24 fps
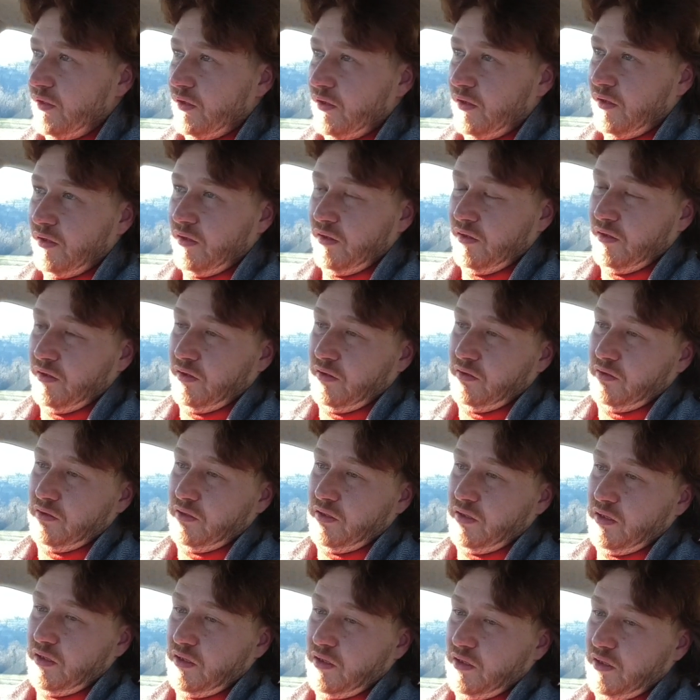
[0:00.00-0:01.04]

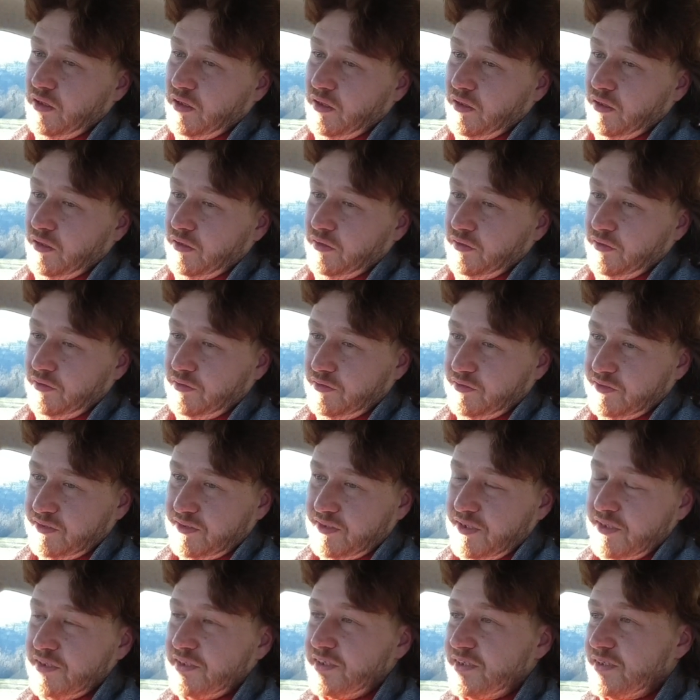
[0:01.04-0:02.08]
and
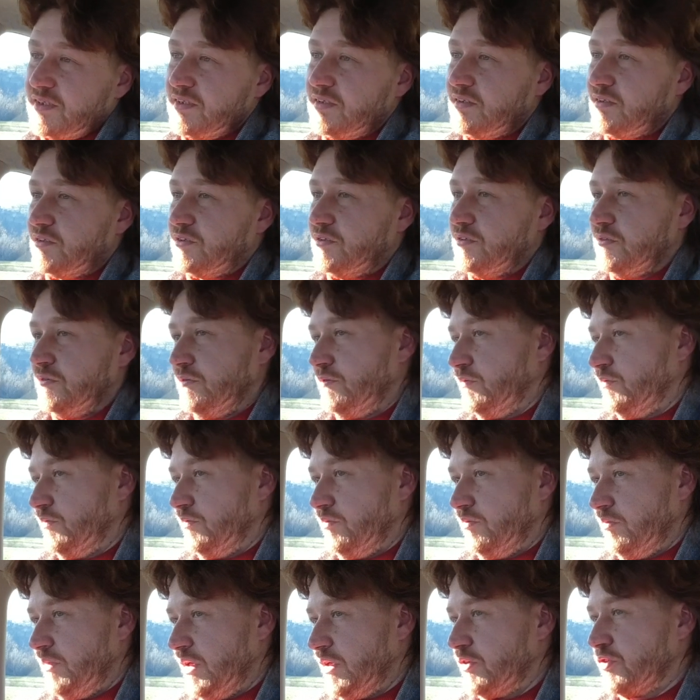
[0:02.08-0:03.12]
test it to
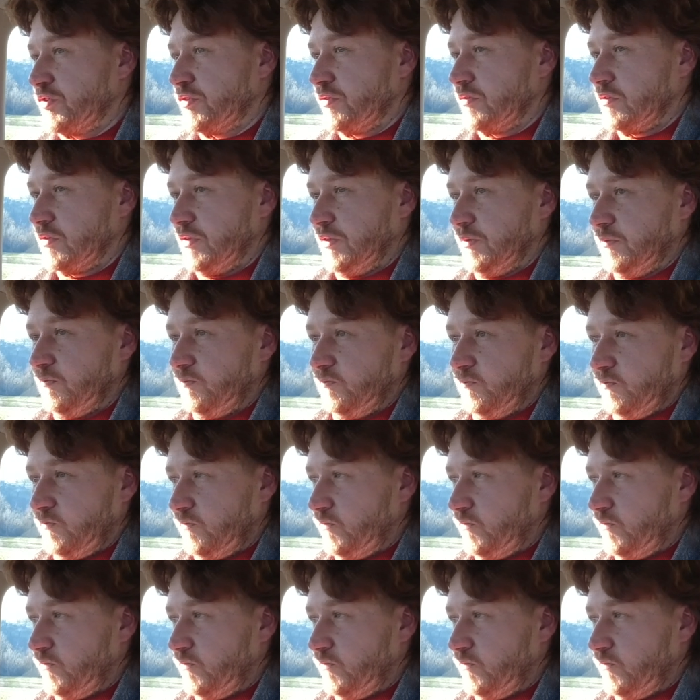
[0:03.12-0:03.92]
make sure it